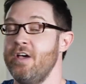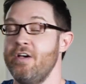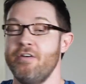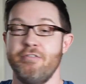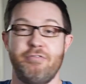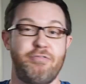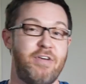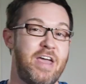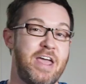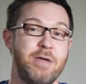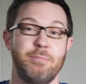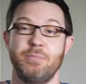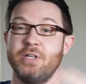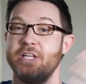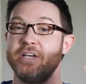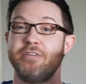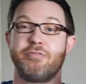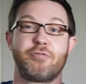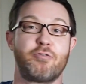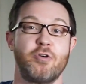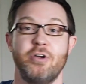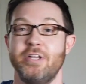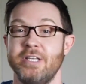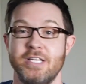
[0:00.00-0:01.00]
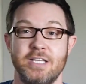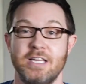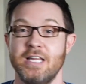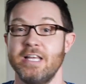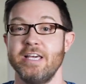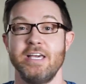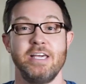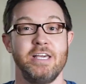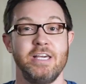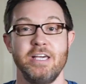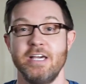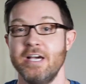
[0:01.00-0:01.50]

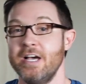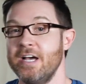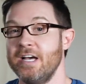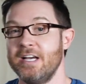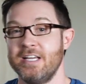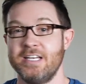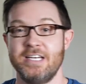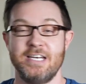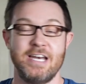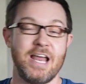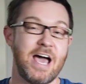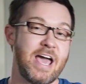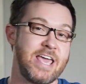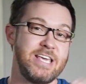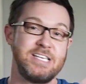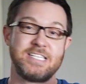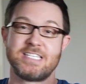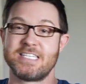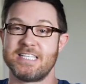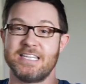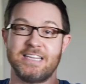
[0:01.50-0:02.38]
family-friendly, nice,